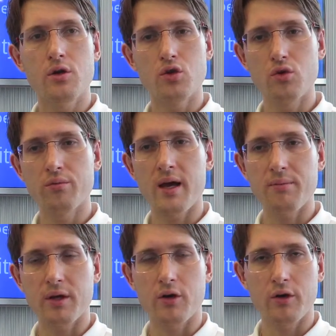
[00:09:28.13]
You may
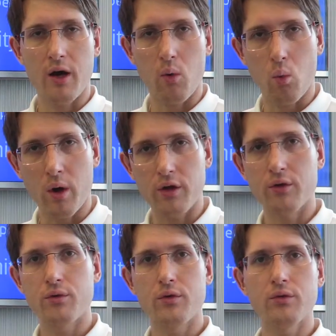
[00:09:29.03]
be good at what
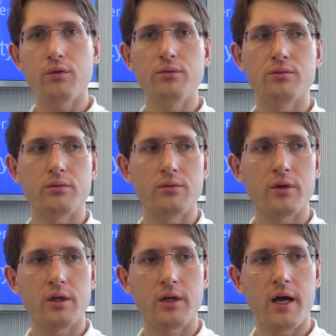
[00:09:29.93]
you do,
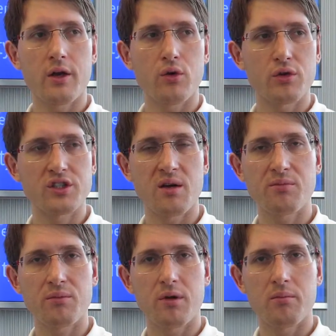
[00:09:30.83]
and your
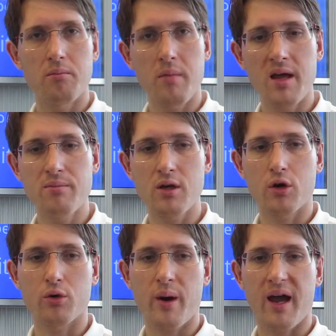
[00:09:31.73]
temperament may be
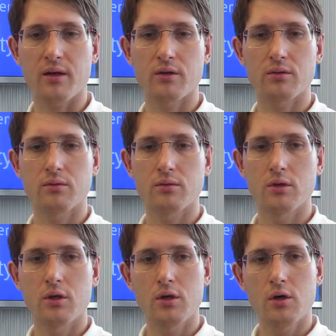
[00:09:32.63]
correct,
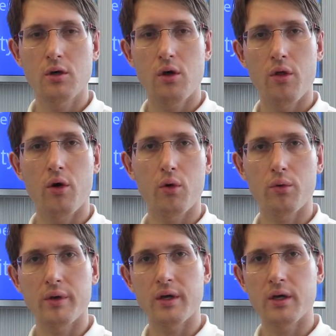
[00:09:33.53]

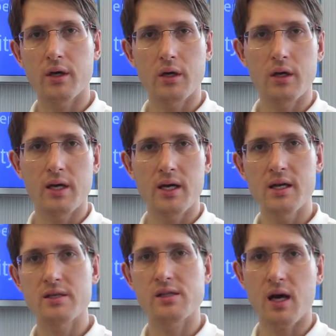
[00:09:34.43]
though it
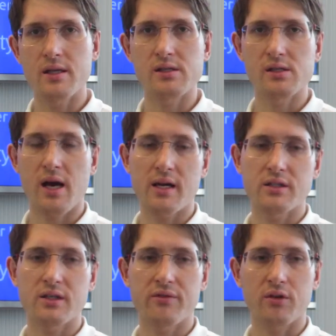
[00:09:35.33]
is
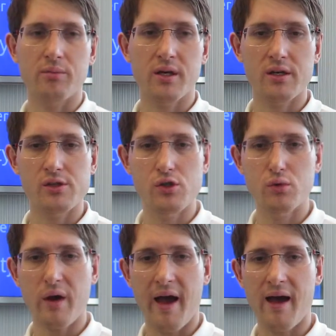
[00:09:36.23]
unscientific, because
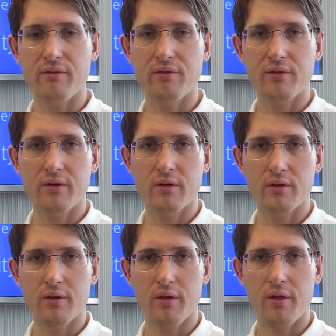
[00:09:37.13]
you have
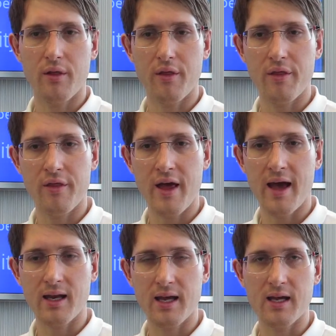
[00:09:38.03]

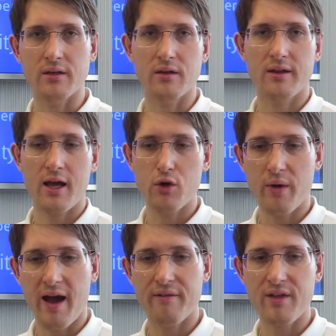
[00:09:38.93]
that
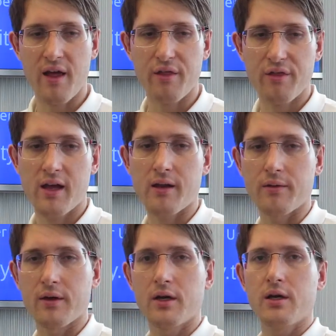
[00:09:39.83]
thing
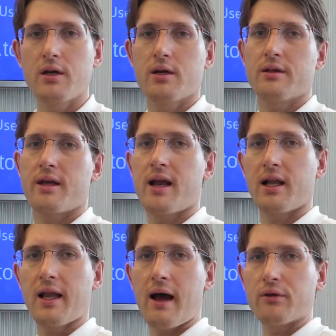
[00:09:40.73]
that
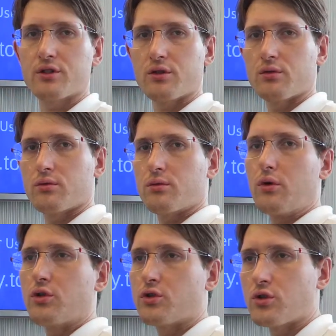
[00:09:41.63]
allows you
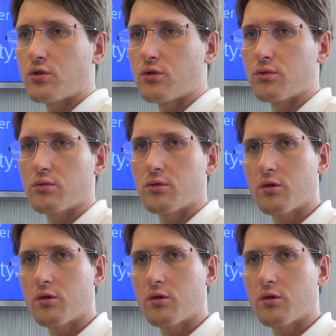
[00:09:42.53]
to